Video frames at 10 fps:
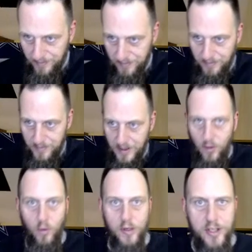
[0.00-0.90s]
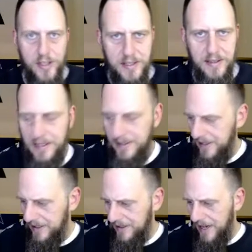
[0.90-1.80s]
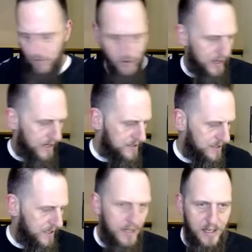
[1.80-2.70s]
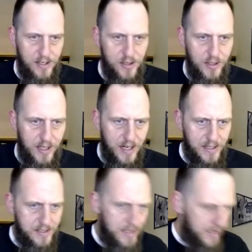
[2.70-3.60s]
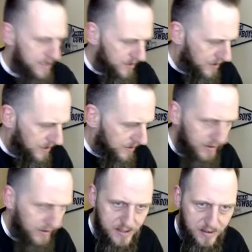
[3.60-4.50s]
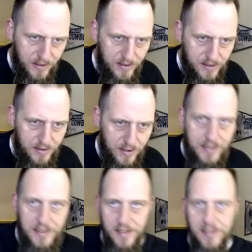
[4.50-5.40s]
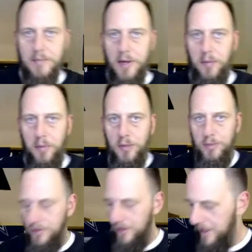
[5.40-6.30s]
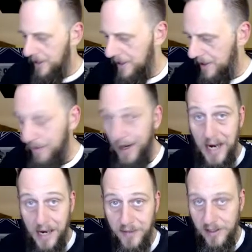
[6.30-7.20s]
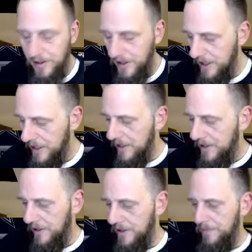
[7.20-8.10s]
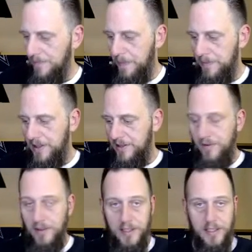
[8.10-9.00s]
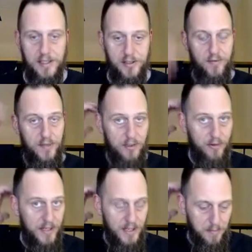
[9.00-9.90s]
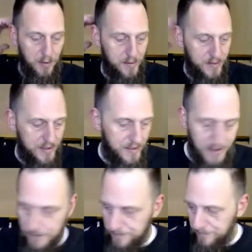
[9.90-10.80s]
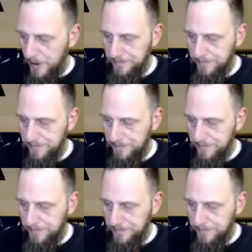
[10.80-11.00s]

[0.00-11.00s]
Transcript: and oranges and things like that, whereas as you can kind of see here, there is a decent amount of purple, obviously, because of the lineage of the Granddaddy Purps that's in there. But